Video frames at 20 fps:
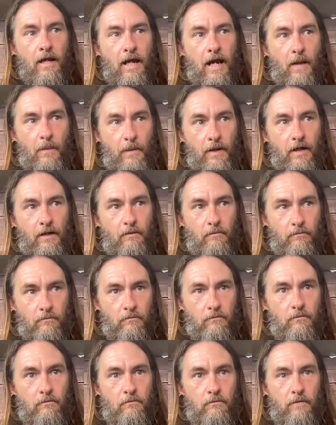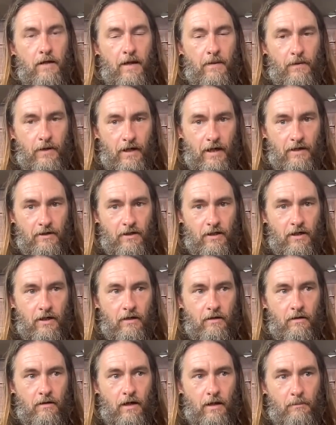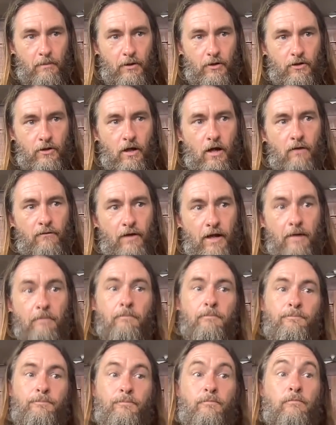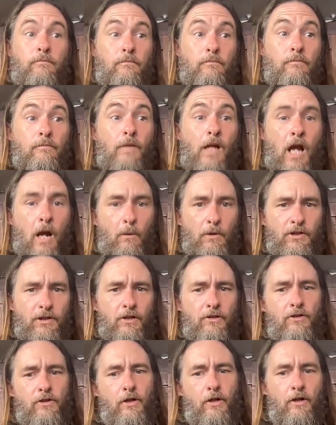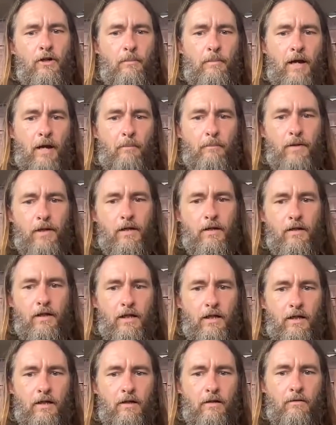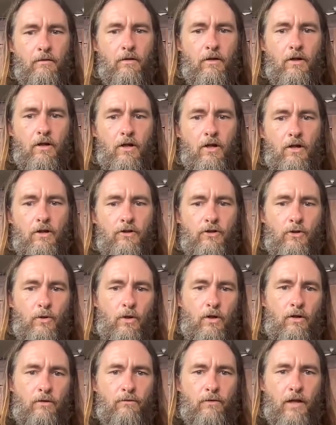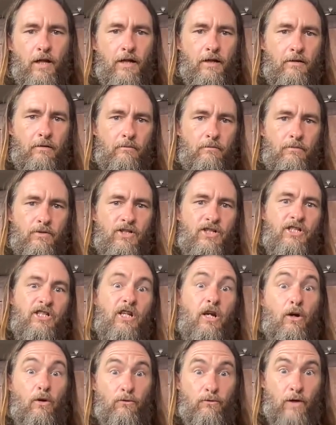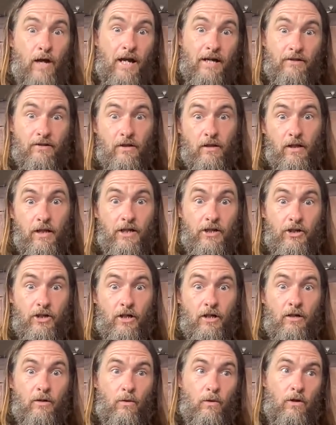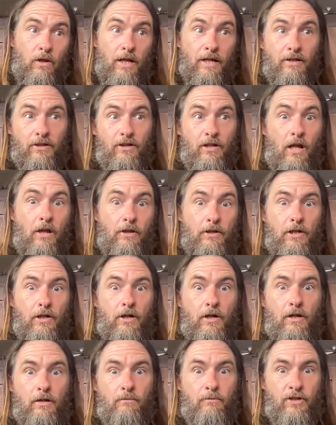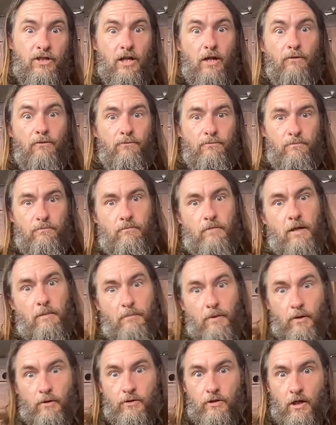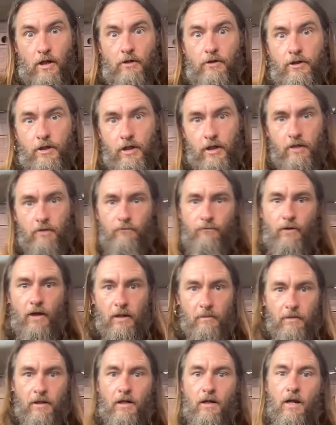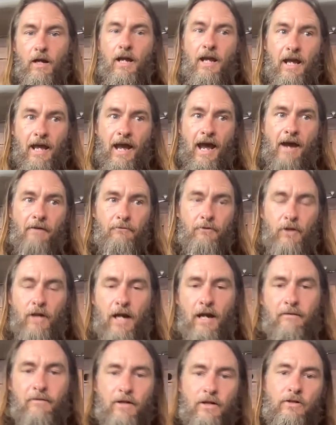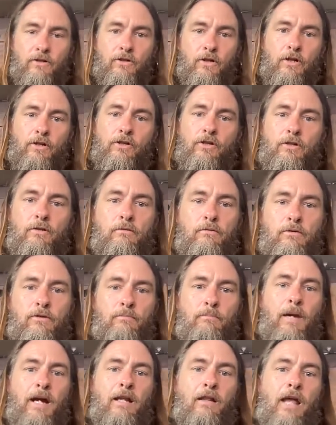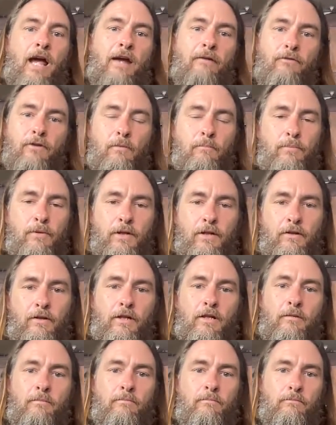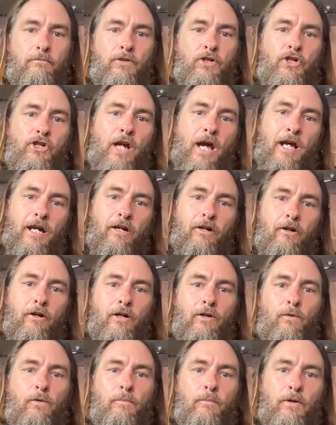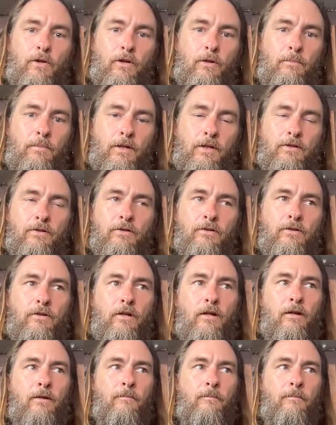And then I did it. I pushed off. And I was concerned about being in sort of like self-isolation or like solitary, self-imposed solitary confinement after having such my life completely shatter into a million pieces.